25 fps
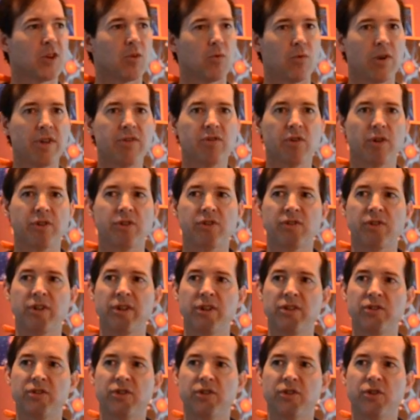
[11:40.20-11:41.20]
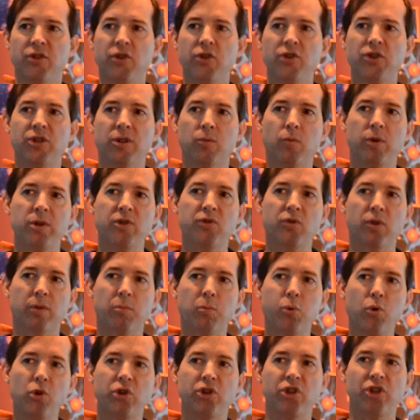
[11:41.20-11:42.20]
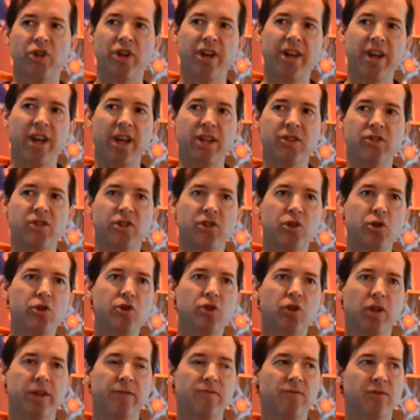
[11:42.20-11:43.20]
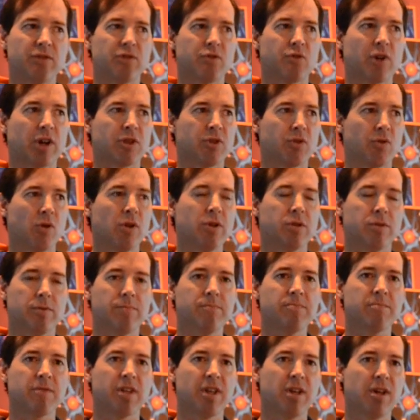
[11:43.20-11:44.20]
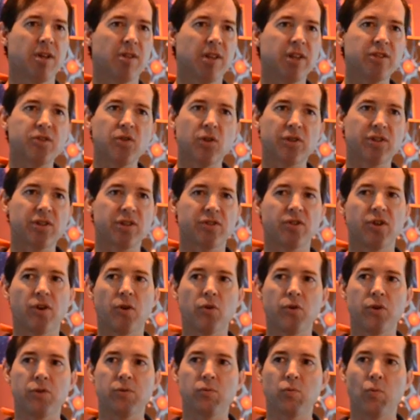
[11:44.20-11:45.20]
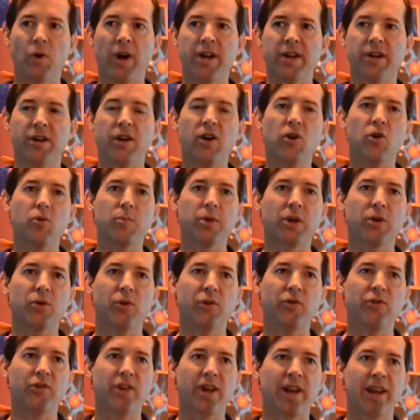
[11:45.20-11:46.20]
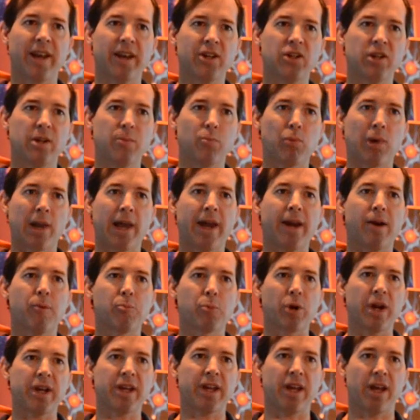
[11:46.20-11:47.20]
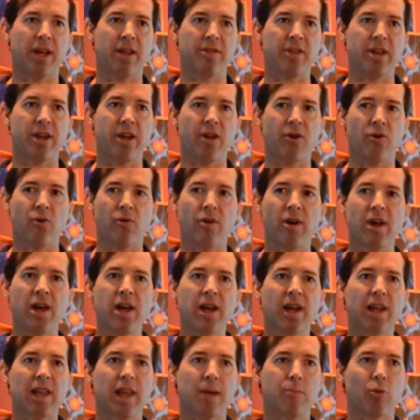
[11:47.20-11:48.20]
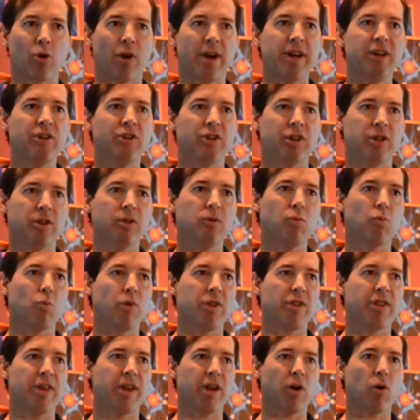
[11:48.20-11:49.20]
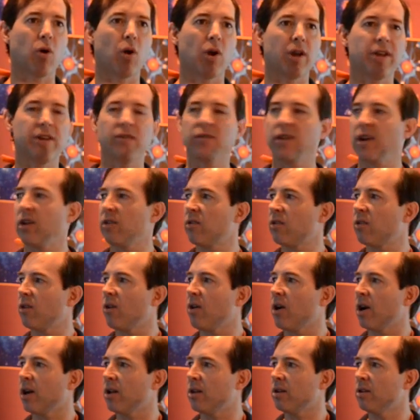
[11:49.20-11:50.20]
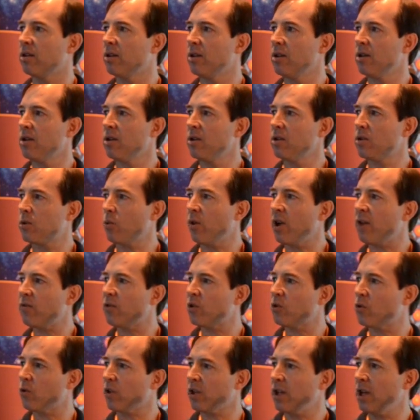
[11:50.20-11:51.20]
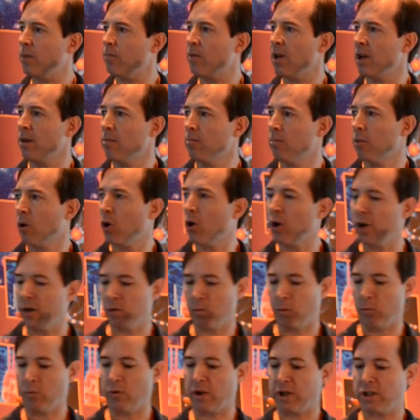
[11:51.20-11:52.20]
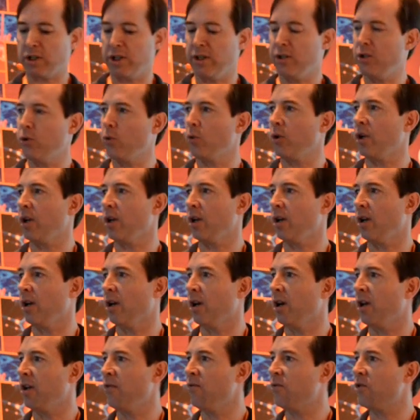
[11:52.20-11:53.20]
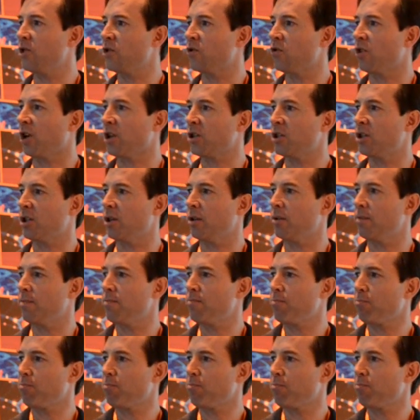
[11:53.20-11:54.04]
researchers in an institution, we sort of push institutional infrastructure on them. That's not such a good way to go, because that'll actually break out their collaboration with their colleagues outside. So we have to sort of keep that in mind when we're actually doing infrastructure.